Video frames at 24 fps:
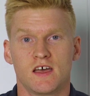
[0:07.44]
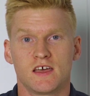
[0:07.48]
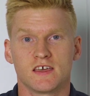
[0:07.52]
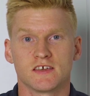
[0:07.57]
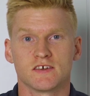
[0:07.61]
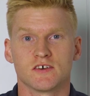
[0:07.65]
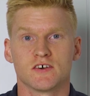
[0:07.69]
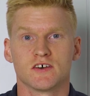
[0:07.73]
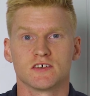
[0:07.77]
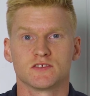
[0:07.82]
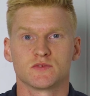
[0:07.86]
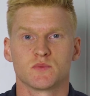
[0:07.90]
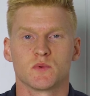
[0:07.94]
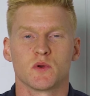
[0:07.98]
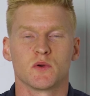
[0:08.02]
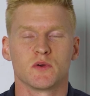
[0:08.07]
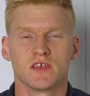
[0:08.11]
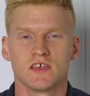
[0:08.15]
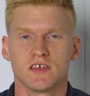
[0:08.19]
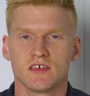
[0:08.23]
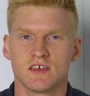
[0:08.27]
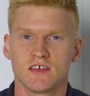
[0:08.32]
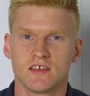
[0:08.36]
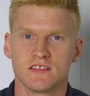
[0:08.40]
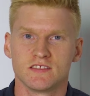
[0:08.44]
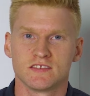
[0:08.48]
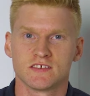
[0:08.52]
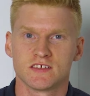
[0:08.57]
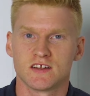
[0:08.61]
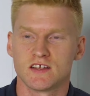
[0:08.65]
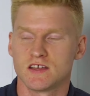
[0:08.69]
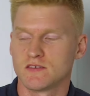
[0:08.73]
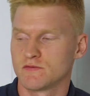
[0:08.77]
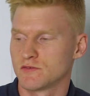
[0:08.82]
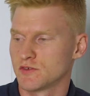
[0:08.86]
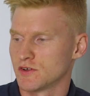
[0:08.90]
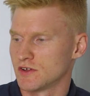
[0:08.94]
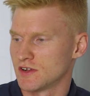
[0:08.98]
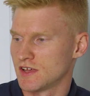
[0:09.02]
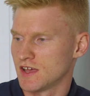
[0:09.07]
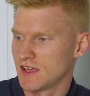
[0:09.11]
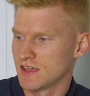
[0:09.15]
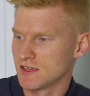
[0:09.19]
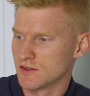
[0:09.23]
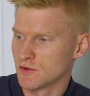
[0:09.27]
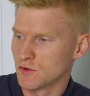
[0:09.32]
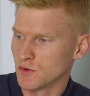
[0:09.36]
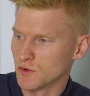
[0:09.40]
Hey guys, Will here, and today I've got
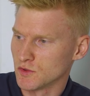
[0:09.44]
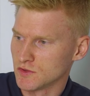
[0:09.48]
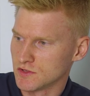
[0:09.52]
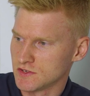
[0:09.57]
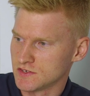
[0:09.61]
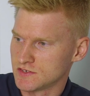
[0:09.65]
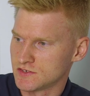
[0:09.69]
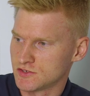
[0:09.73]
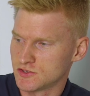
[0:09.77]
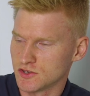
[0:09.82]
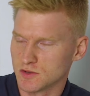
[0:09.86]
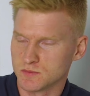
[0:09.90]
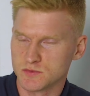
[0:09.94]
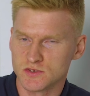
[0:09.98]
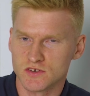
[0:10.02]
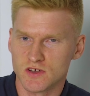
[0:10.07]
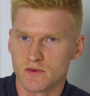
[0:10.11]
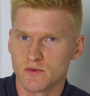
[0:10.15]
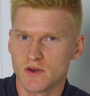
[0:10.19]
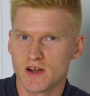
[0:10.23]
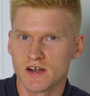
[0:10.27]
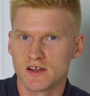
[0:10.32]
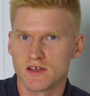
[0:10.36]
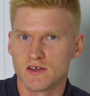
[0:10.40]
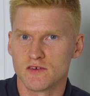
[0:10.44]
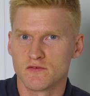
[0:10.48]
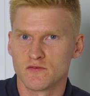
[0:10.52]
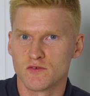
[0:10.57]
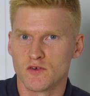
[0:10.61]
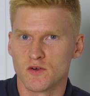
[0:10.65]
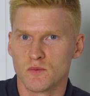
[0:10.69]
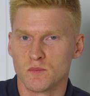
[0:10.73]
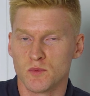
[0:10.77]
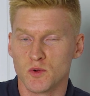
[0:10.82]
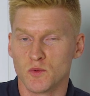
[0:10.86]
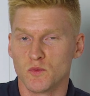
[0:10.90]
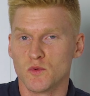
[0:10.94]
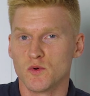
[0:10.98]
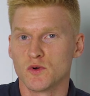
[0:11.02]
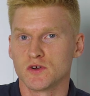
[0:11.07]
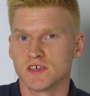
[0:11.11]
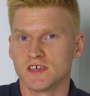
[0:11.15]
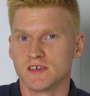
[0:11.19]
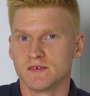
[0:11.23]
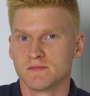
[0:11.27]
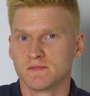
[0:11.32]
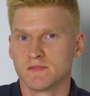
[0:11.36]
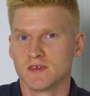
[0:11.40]
a cordless job site radio from
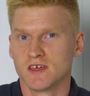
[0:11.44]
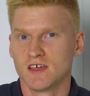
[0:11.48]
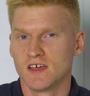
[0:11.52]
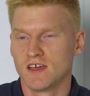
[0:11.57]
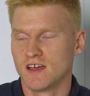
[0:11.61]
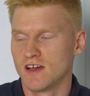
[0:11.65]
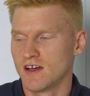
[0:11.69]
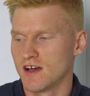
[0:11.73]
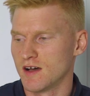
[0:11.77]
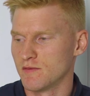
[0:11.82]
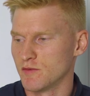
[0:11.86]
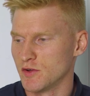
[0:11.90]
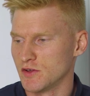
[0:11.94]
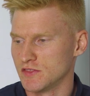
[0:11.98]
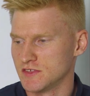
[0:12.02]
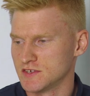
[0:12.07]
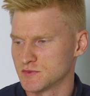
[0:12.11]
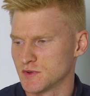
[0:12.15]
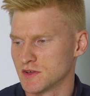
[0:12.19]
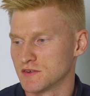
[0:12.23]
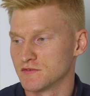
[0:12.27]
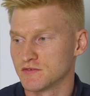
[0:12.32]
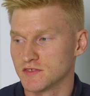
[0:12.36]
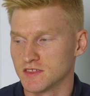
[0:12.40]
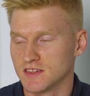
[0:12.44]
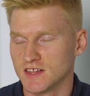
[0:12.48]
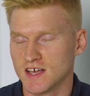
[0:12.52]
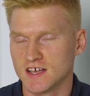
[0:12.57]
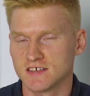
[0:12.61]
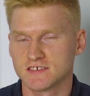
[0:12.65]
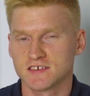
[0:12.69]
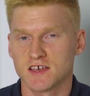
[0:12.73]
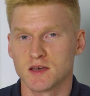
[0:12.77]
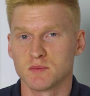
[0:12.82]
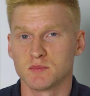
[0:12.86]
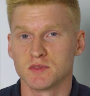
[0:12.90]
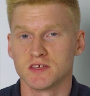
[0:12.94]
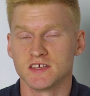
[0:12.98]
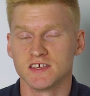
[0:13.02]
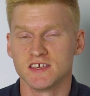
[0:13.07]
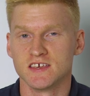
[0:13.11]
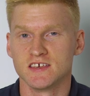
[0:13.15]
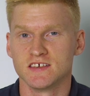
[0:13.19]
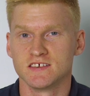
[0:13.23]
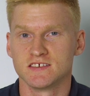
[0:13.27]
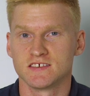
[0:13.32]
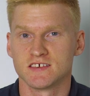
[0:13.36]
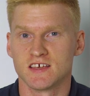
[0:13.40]
Milwaukee. I've owned this one for the last couple of
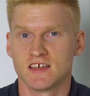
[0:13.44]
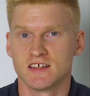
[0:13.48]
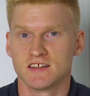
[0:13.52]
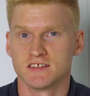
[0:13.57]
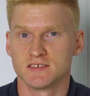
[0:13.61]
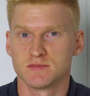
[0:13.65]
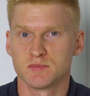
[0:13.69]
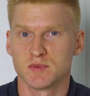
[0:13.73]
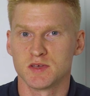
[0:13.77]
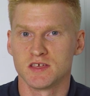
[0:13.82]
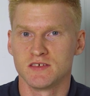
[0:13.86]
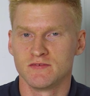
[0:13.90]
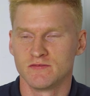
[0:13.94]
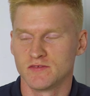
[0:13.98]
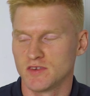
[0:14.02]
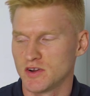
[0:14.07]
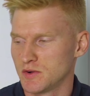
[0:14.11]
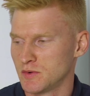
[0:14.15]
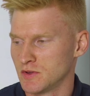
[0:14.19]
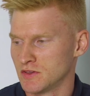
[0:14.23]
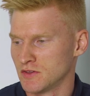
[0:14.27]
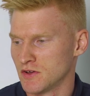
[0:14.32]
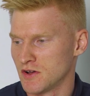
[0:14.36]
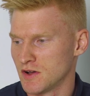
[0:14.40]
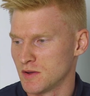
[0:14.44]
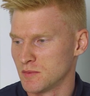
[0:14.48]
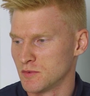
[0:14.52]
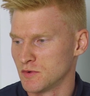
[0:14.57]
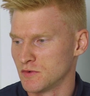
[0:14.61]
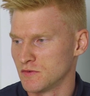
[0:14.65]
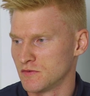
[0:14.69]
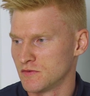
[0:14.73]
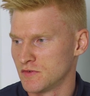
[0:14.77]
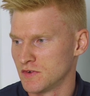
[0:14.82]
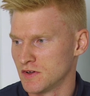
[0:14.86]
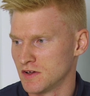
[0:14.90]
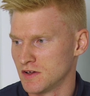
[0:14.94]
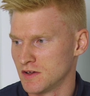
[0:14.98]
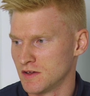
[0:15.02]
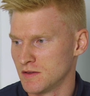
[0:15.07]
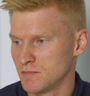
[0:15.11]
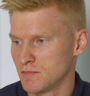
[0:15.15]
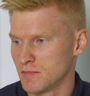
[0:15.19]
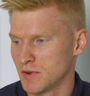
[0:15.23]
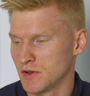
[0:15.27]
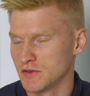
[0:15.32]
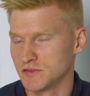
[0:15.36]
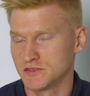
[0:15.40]
years and it's been very reliable for
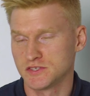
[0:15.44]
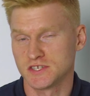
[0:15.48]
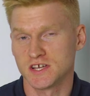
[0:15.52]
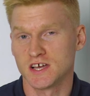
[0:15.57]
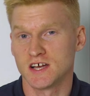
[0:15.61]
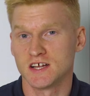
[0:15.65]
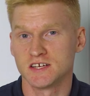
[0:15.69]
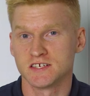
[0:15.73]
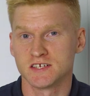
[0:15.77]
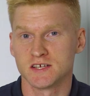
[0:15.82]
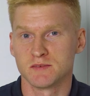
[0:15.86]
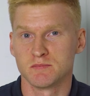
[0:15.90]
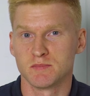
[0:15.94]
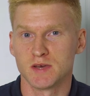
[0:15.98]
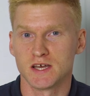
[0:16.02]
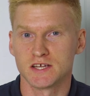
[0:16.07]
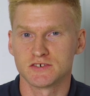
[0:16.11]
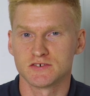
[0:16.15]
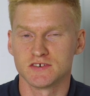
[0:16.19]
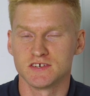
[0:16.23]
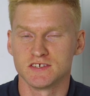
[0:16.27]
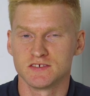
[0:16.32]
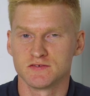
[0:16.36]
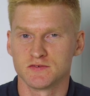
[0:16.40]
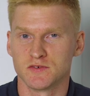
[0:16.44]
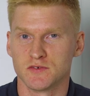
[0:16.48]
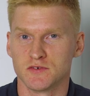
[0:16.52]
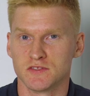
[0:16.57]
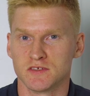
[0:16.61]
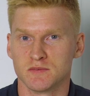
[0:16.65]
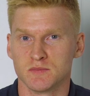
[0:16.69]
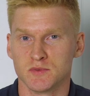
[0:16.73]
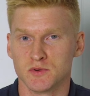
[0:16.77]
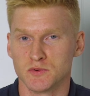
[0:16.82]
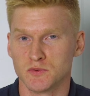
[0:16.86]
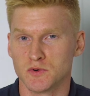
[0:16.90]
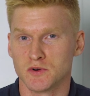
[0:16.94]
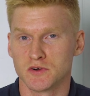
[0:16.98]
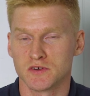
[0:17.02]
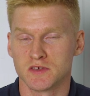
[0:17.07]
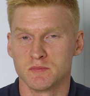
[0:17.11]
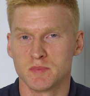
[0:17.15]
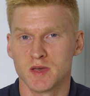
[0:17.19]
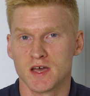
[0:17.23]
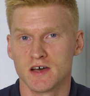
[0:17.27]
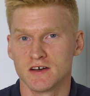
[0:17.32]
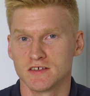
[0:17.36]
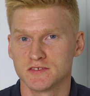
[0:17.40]
both charging batteries for the Milwaukee
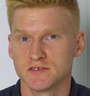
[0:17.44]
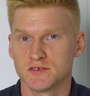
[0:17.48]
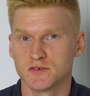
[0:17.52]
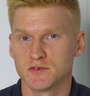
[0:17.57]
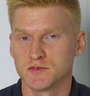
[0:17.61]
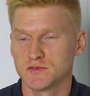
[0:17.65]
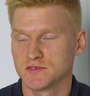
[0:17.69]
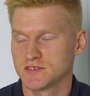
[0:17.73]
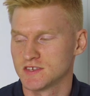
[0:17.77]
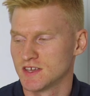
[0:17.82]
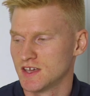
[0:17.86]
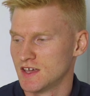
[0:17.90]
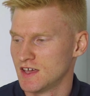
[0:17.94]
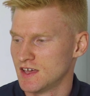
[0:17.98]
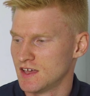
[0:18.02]
power tools